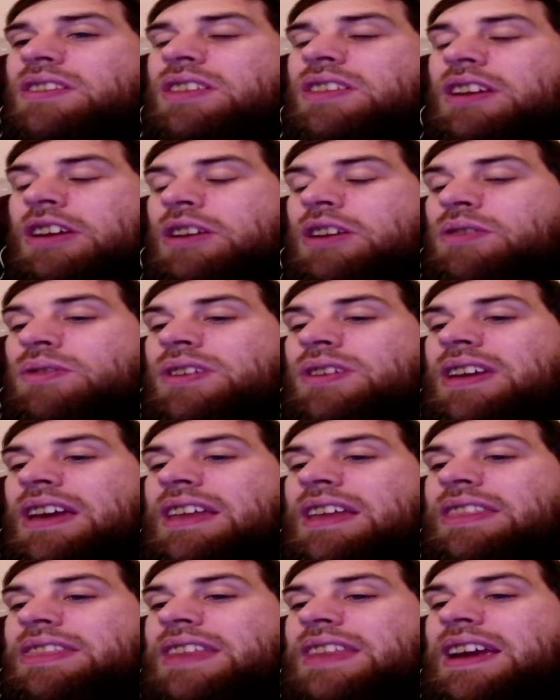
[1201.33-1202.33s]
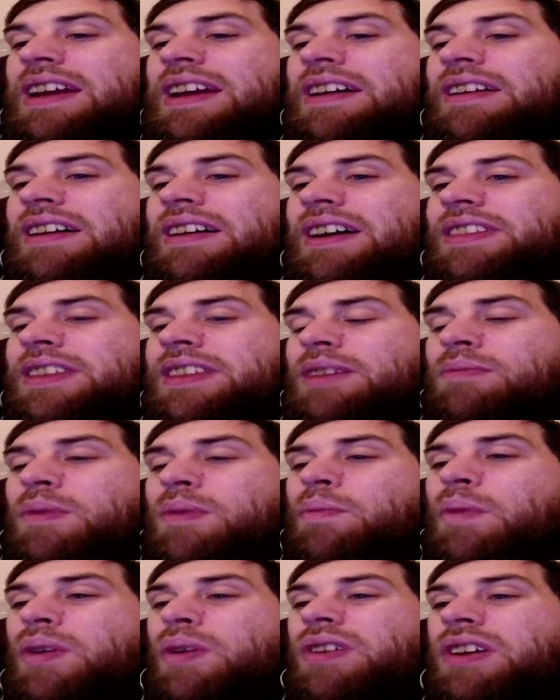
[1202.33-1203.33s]
don't think you'll get there. I think
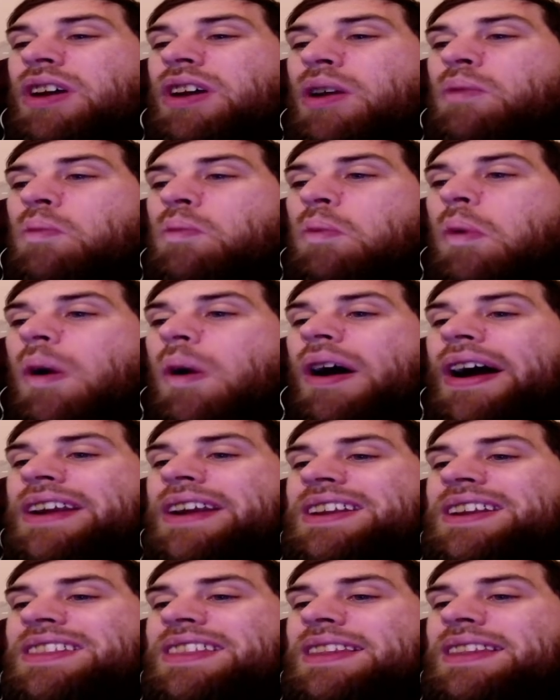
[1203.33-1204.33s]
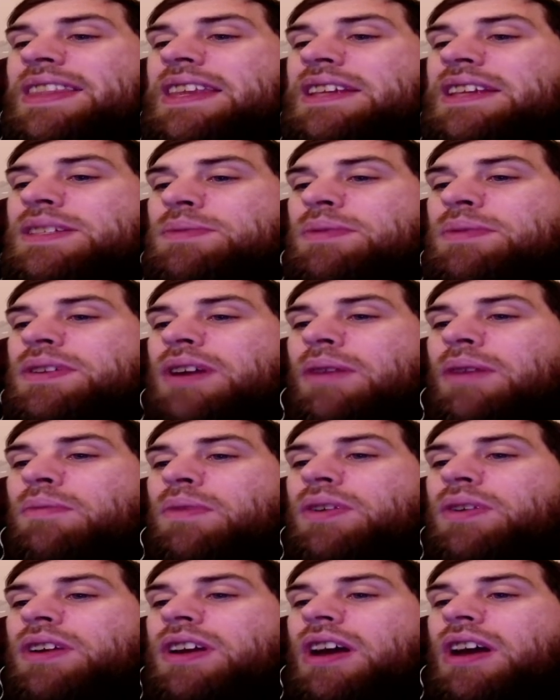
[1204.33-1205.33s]
we want to go wider than this. We
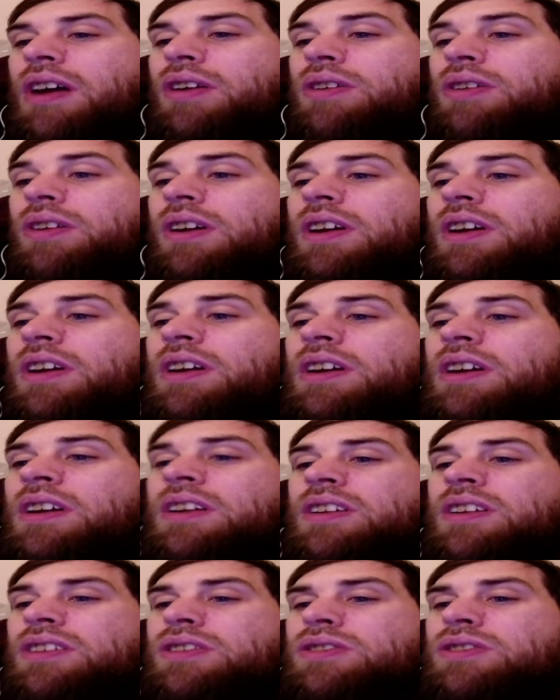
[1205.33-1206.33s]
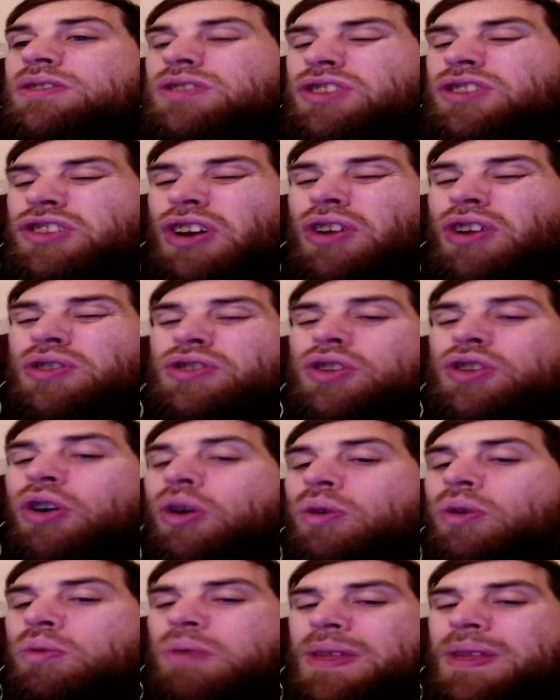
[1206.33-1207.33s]
don't want to go so
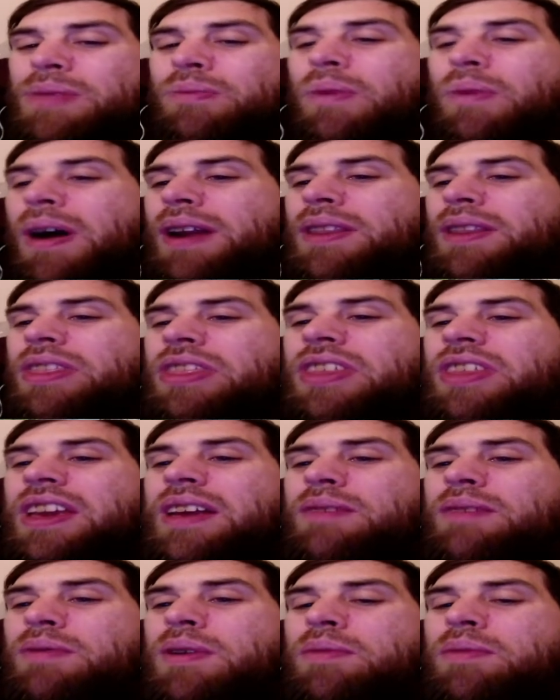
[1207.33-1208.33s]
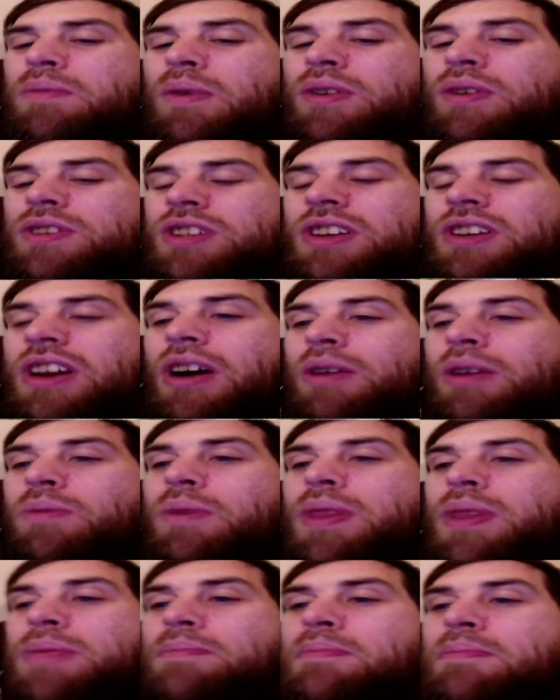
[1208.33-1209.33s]
tall with one thing. We want to go
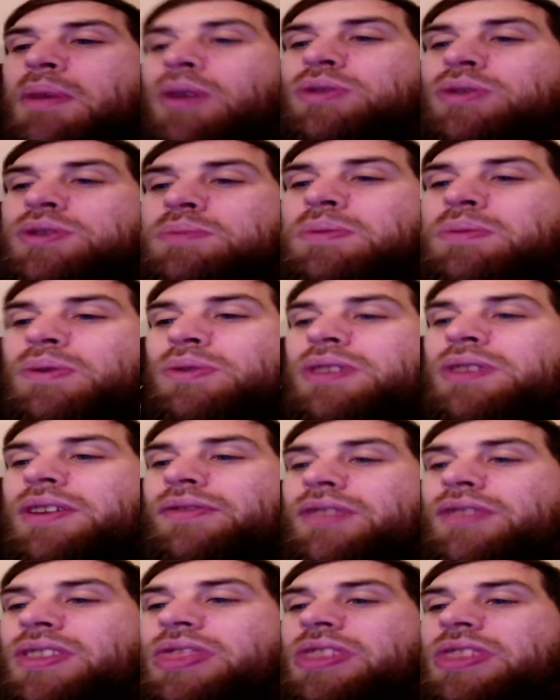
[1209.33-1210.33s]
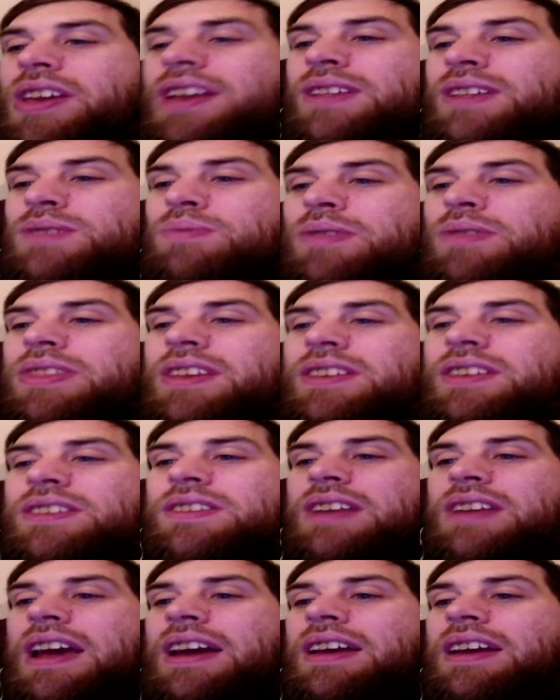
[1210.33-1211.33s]
with multiple different things with
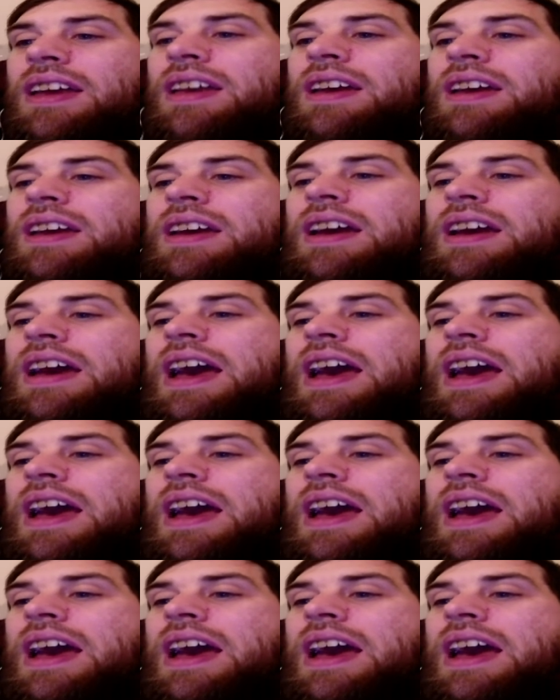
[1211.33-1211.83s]
this deck